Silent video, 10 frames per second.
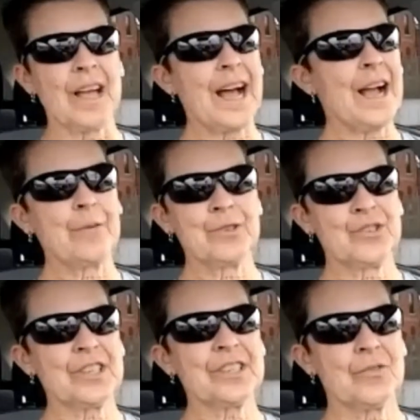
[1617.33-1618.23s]
I was
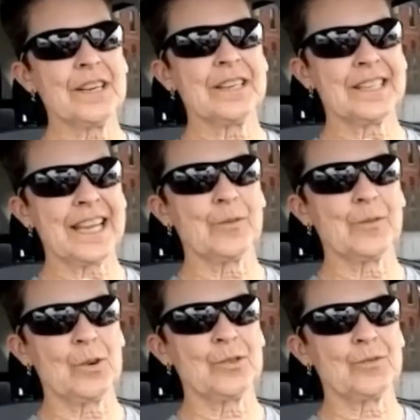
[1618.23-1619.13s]
just going to take the
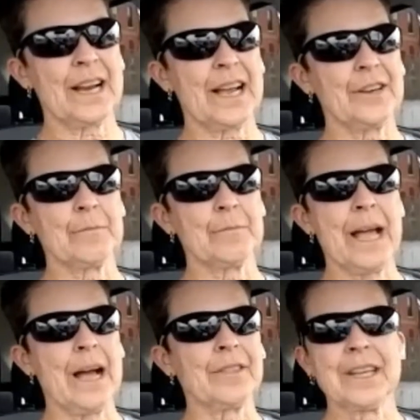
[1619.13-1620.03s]
words right out of your
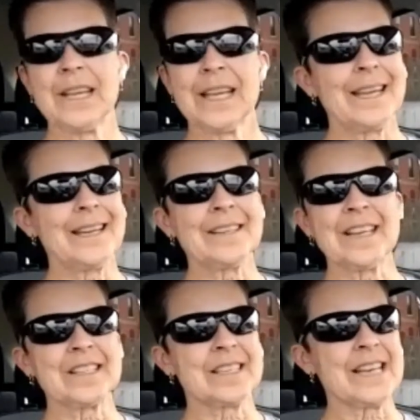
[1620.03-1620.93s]
mouth. It
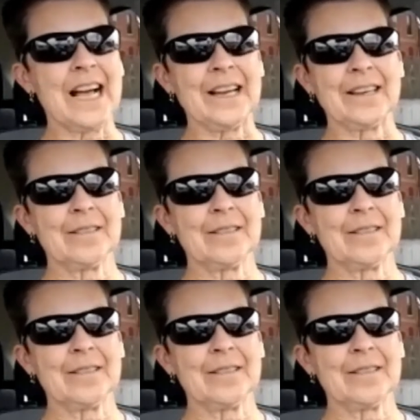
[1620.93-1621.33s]
does not,